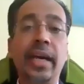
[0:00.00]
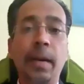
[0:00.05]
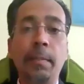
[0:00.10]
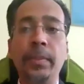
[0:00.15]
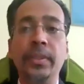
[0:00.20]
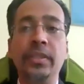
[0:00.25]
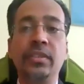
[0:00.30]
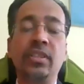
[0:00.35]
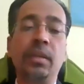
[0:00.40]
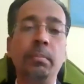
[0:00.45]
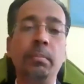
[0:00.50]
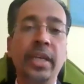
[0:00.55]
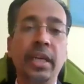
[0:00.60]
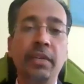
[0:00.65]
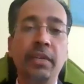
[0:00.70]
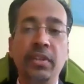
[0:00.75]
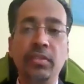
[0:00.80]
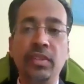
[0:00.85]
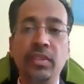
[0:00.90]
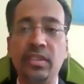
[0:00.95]
it happens.
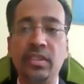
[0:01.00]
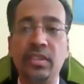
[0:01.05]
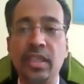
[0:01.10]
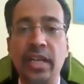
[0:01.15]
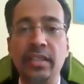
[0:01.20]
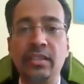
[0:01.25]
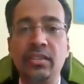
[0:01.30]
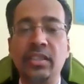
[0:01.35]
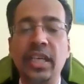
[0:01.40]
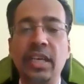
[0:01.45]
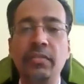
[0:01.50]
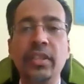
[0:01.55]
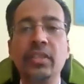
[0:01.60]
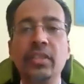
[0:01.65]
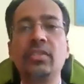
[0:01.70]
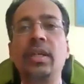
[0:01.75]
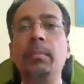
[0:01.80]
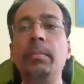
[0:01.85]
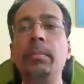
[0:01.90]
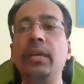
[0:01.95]
Someday we will start
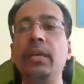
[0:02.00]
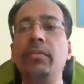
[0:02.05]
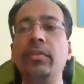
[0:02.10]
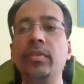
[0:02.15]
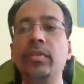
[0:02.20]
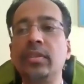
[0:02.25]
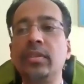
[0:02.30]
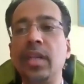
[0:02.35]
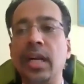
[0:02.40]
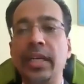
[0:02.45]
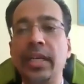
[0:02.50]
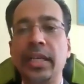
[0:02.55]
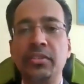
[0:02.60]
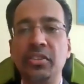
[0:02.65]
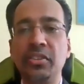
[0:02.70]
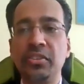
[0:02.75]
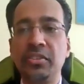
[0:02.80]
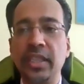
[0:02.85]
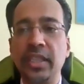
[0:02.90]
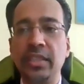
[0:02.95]
saving, someday we will start
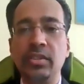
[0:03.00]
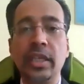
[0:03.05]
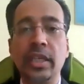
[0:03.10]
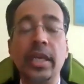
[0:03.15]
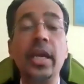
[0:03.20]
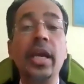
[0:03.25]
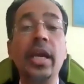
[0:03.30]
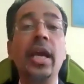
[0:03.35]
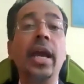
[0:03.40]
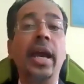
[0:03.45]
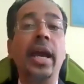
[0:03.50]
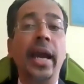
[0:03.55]
exercising.